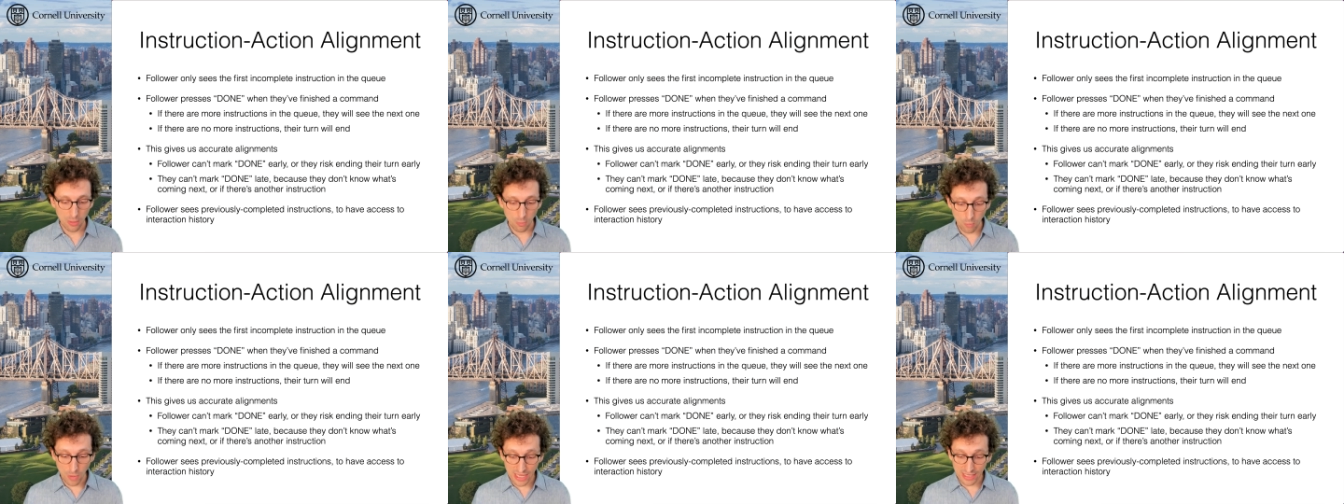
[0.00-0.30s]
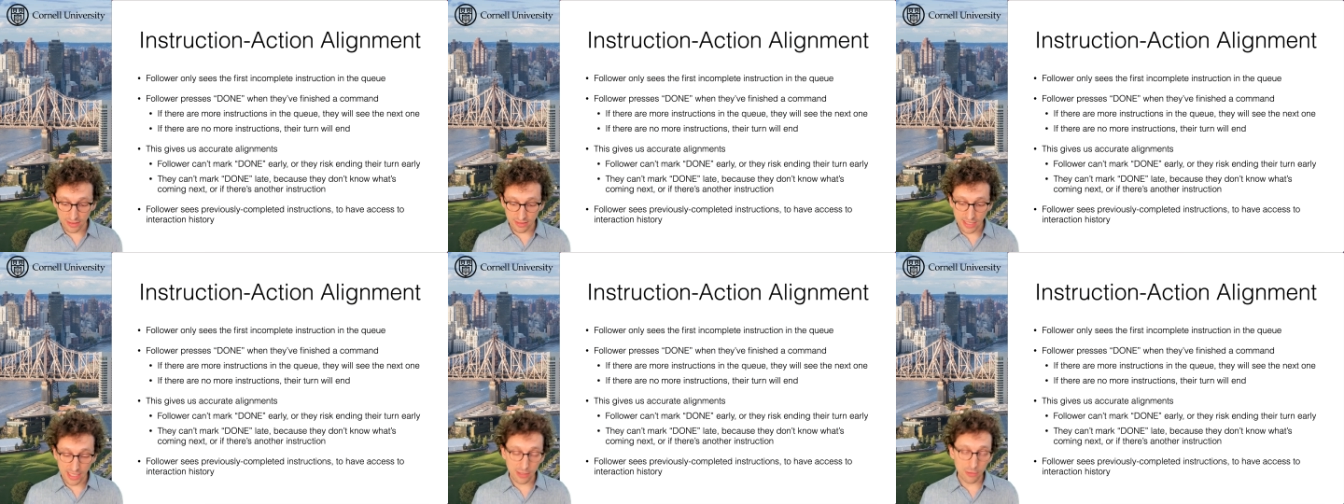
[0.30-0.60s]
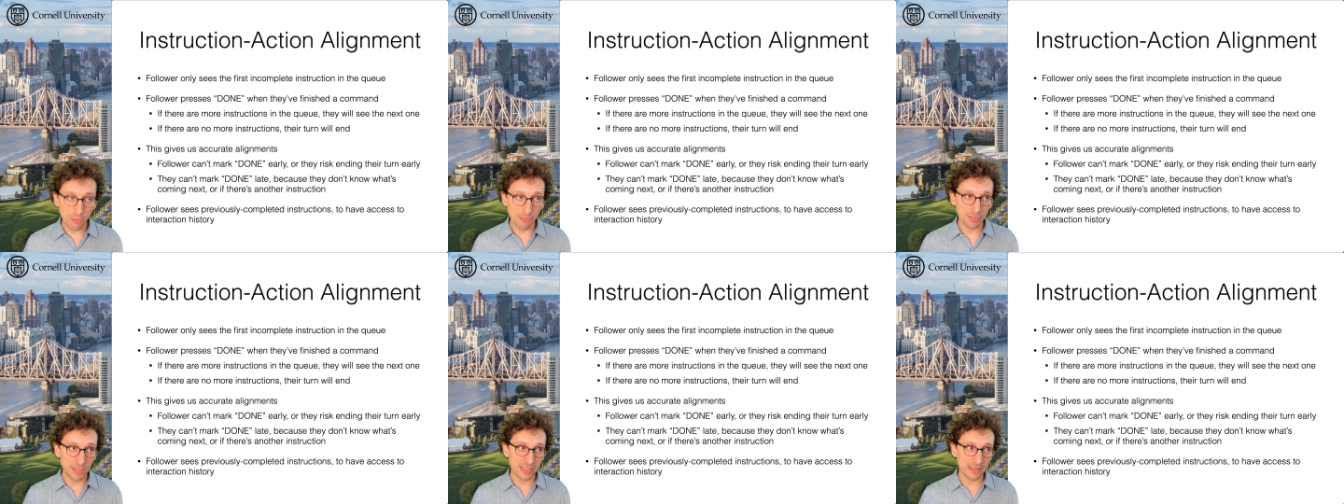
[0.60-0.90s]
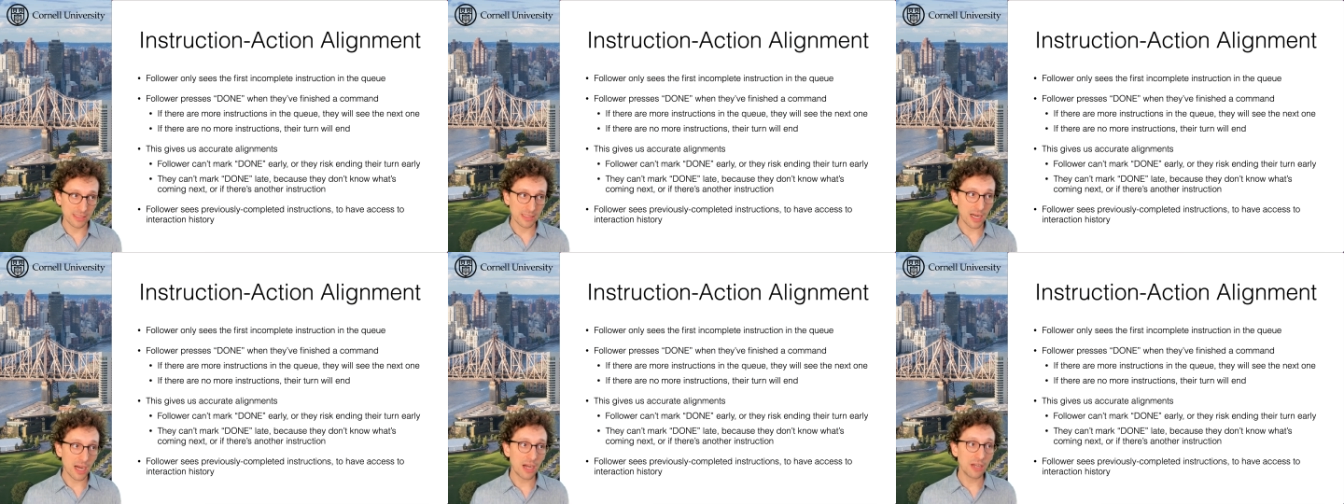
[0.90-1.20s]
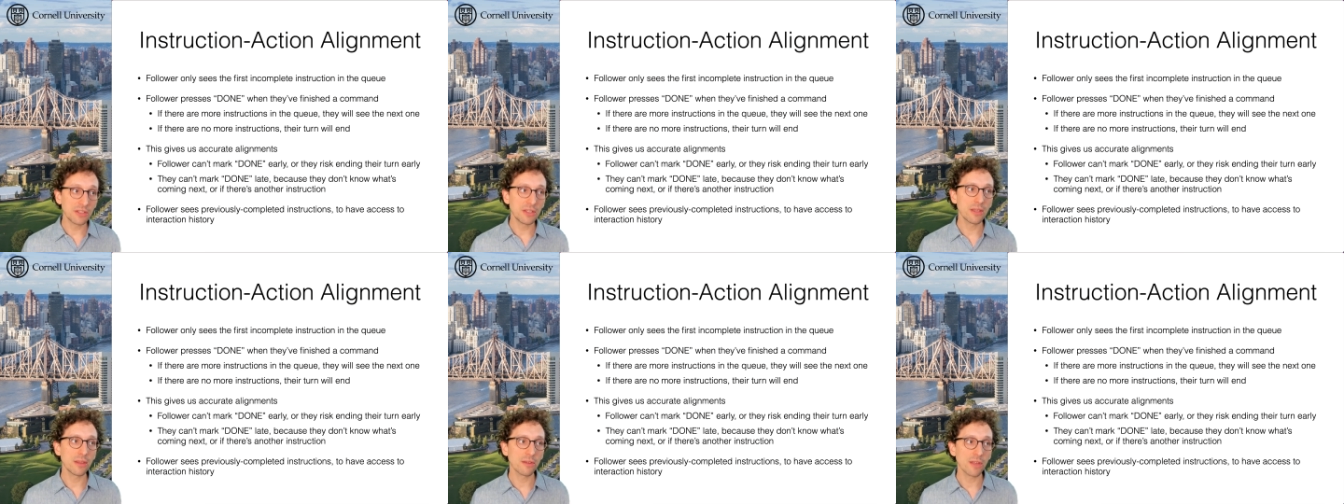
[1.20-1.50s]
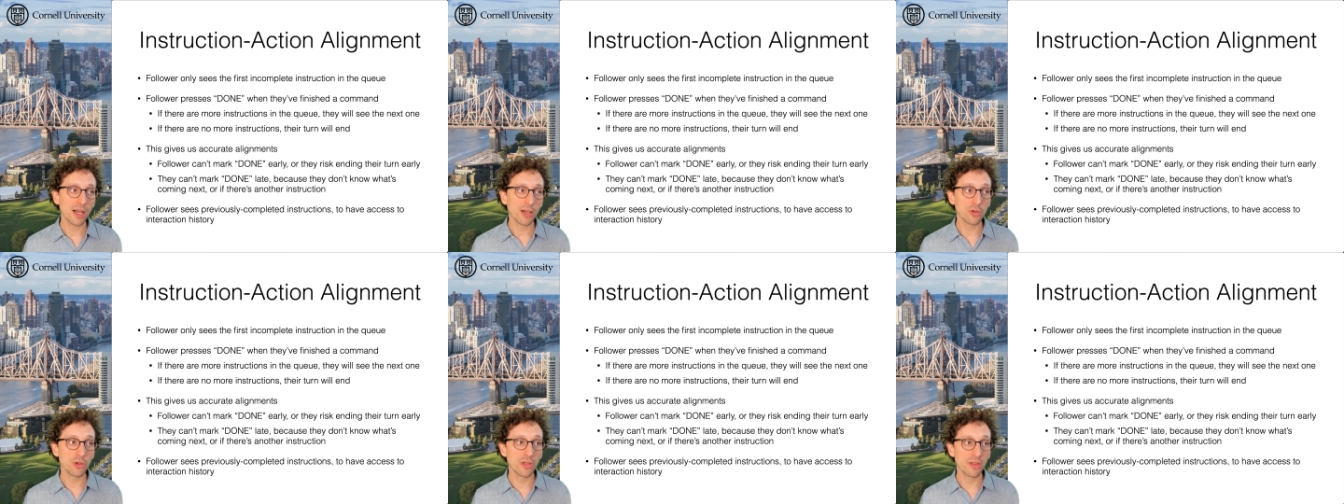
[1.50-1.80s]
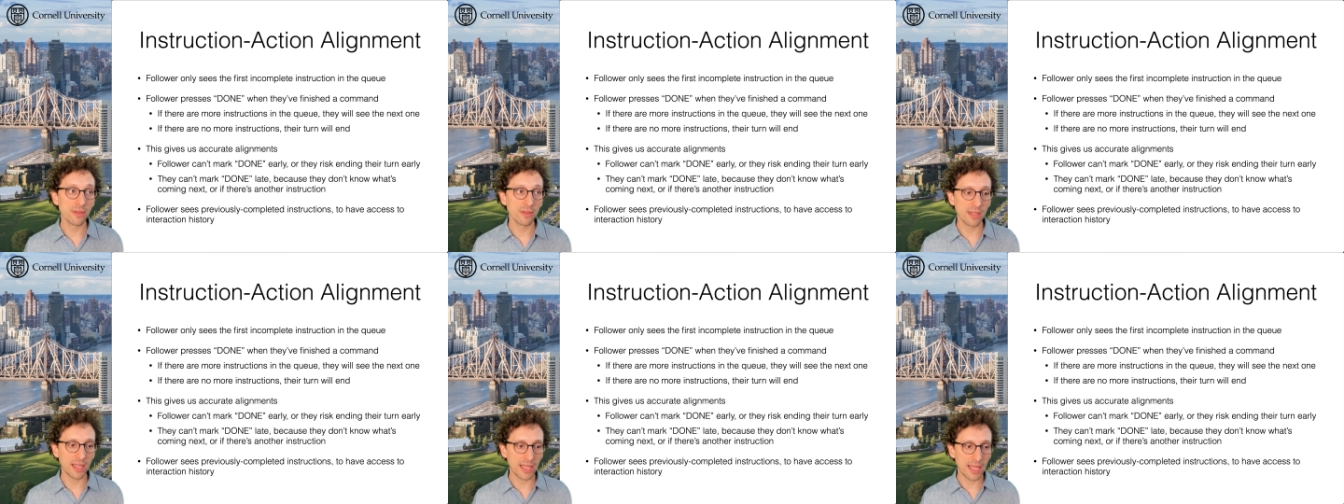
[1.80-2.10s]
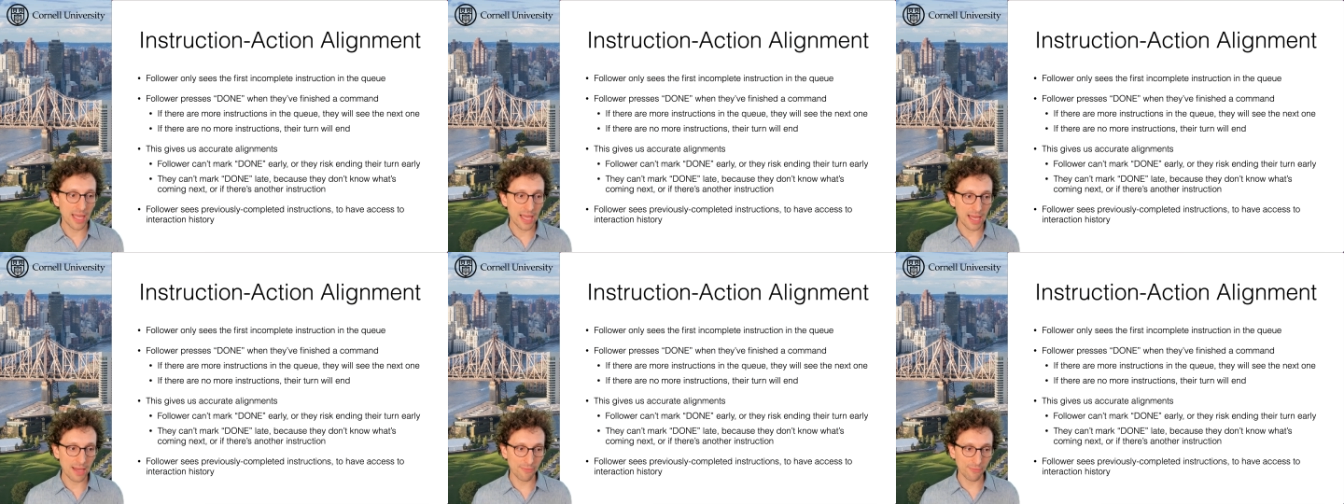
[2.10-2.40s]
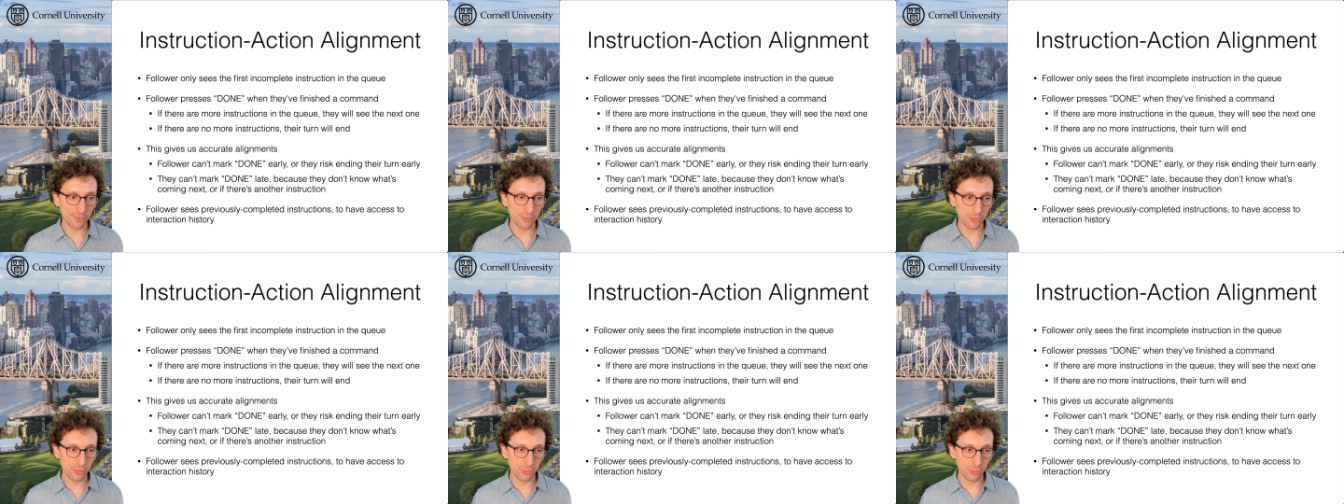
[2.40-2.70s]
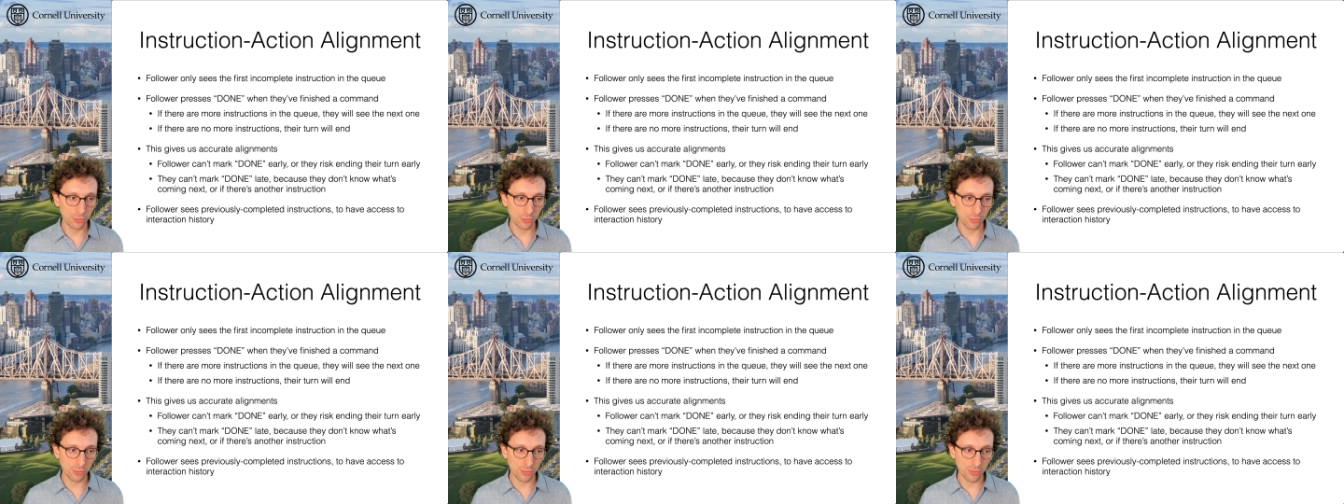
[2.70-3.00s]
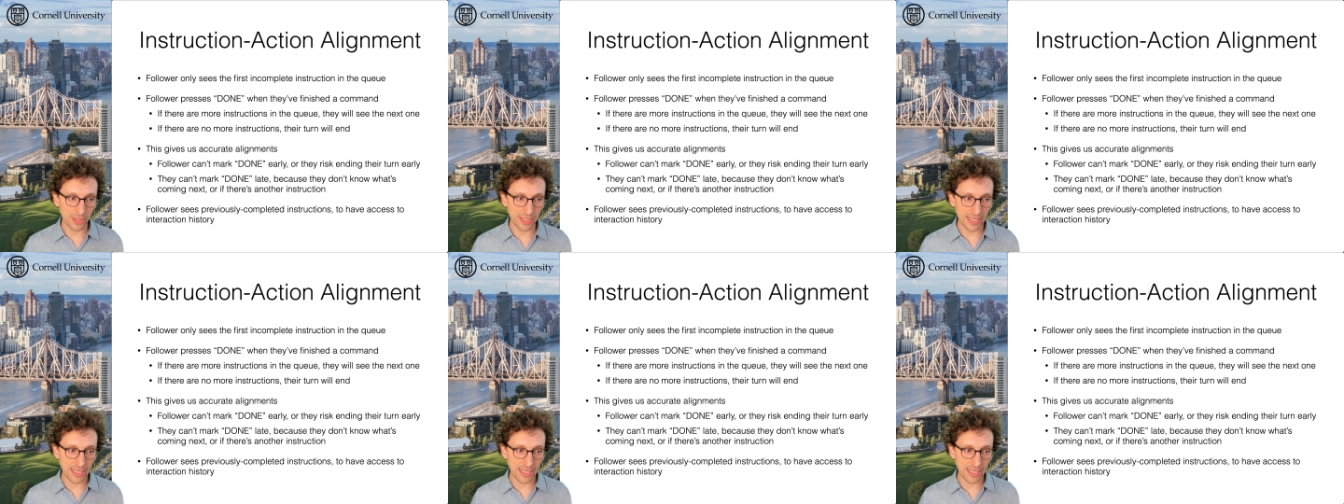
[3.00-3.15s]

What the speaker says: once they complete the current instruction, they have to